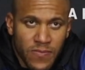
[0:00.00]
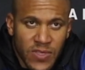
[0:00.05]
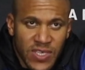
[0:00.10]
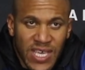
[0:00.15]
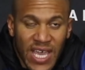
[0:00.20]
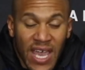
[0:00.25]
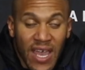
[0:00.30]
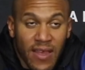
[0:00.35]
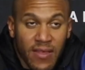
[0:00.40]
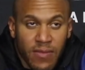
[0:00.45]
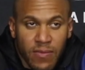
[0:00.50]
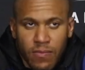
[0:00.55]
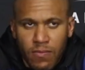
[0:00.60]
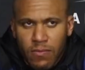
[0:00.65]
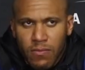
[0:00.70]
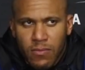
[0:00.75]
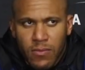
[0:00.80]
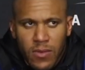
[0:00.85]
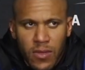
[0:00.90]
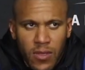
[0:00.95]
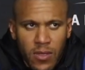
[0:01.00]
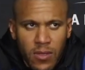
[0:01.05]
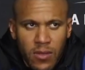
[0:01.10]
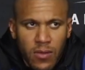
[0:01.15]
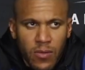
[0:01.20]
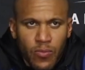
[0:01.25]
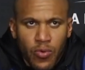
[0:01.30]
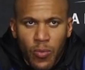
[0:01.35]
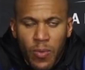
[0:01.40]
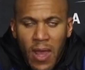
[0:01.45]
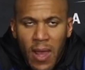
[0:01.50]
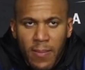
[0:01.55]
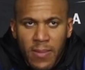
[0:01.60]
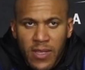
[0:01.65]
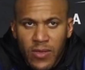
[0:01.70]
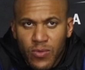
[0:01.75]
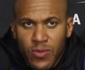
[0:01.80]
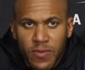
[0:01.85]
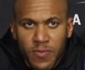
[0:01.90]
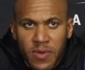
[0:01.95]
Yes,
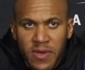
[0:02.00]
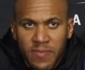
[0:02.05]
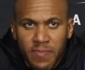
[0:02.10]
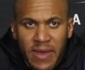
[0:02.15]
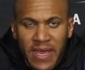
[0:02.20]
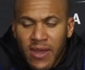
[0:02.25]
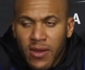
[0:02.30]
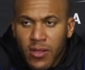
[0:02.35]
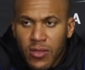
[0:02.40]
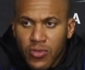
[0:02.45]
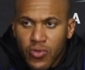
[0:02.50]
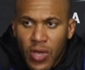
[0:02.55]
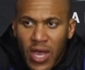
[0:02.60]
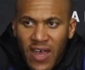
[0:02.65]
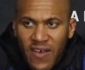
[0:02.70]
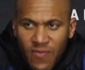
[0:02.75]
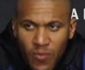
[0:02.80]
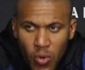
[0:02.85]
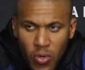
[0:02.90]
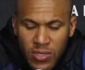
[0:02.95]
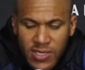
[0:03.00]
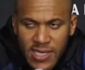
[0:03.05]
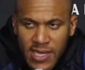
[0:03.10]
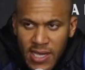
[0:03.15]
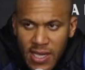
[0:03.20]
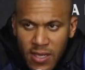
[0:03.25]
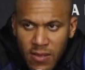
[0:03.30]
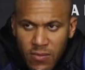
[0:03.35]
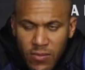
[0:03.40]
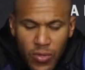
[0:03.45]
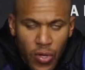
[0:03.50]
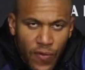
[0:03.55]
probably it would be better to have more time.